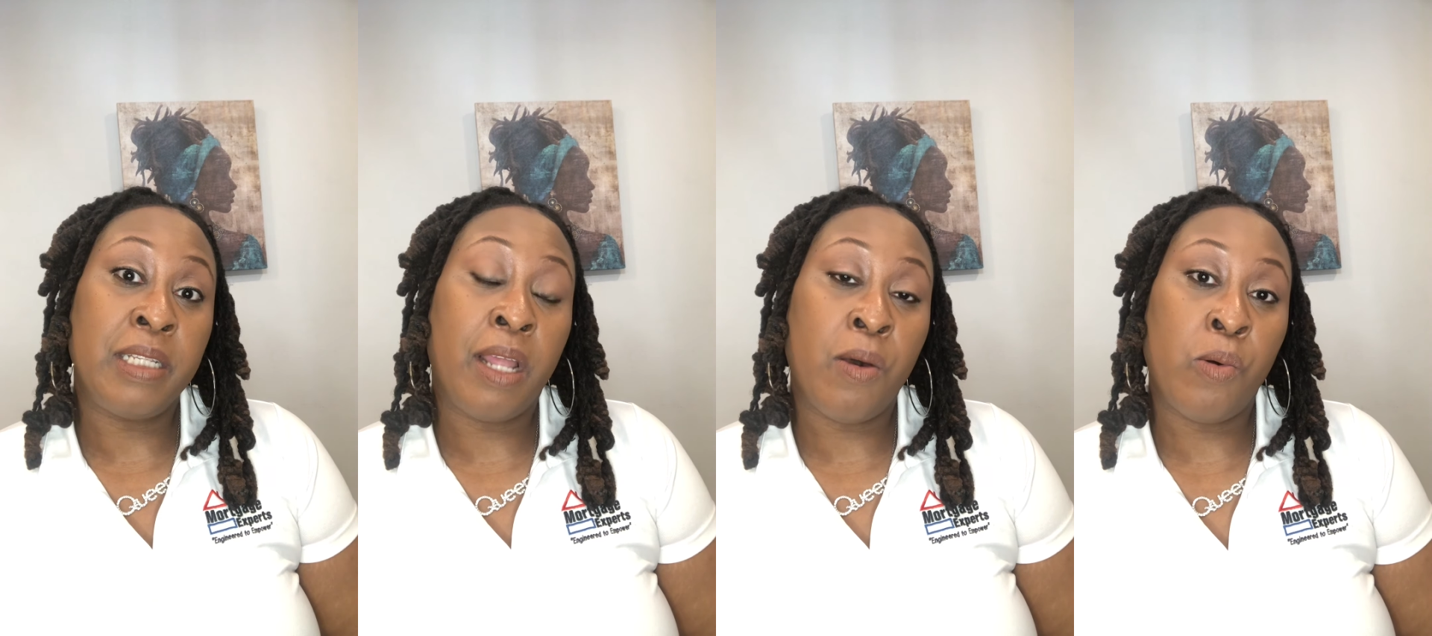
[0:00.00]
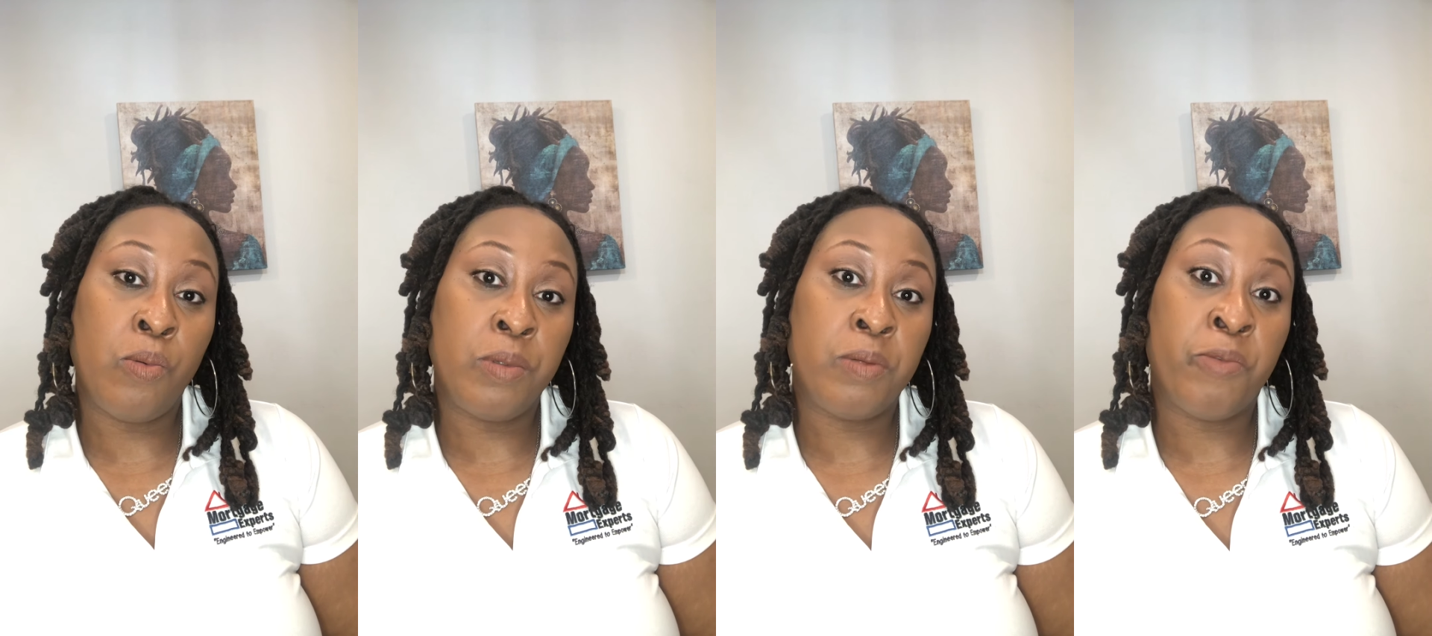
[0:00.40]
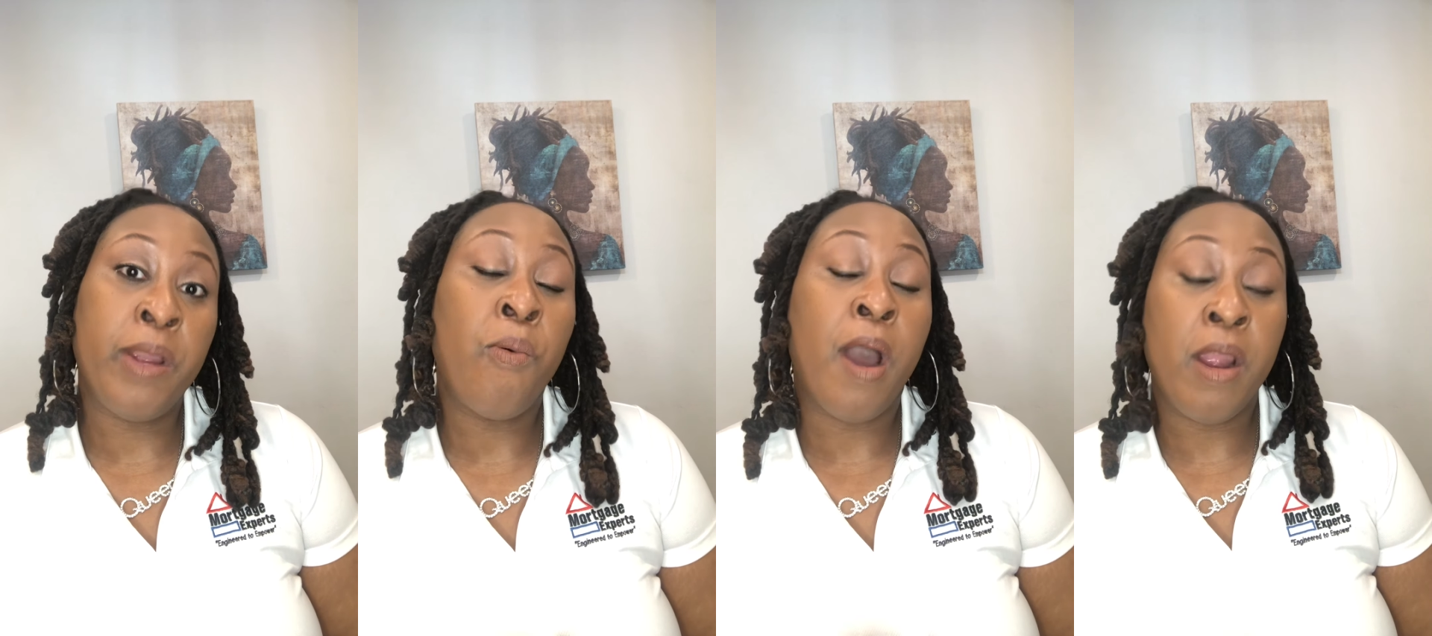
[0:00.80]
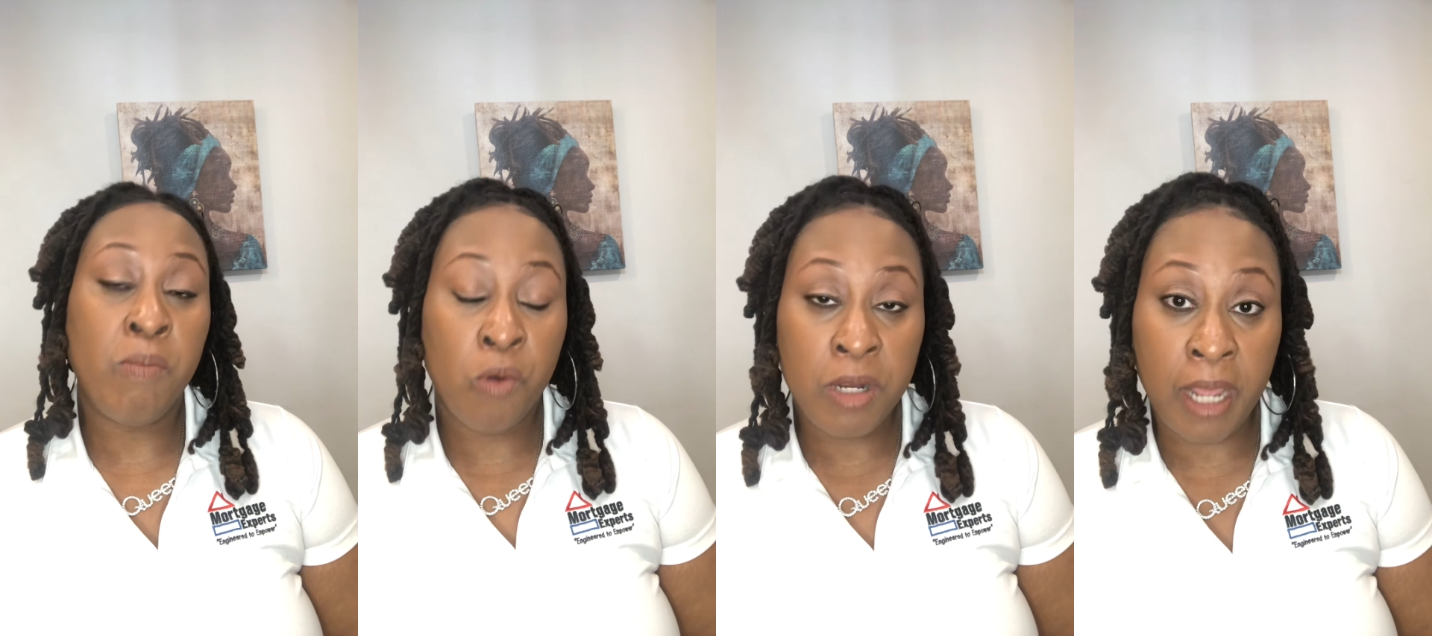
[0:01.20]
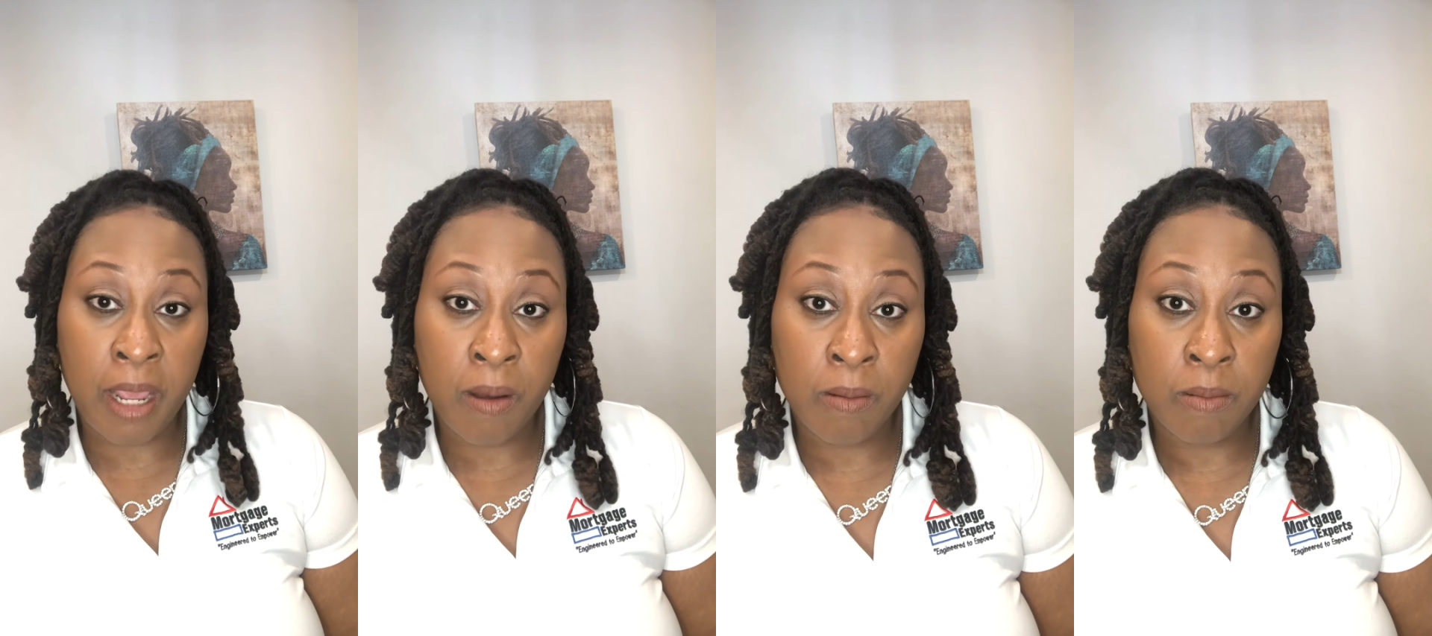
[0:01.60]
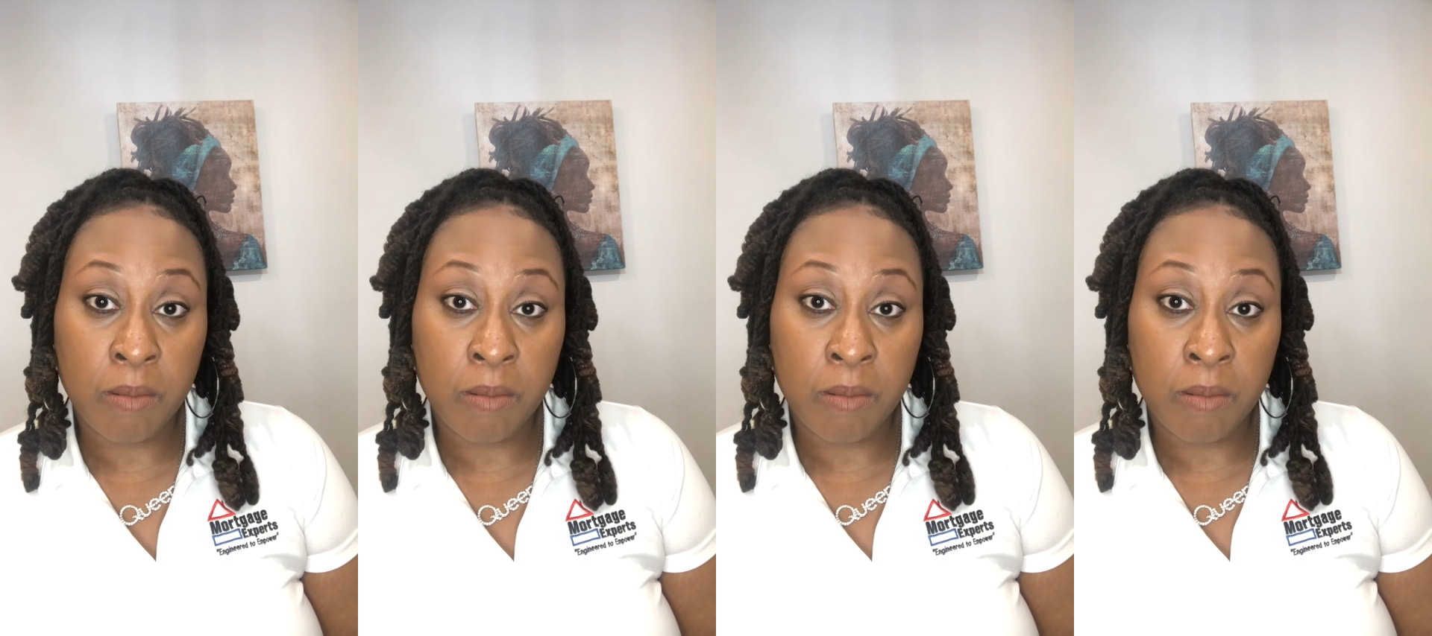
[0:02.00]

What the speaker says: loans require more down.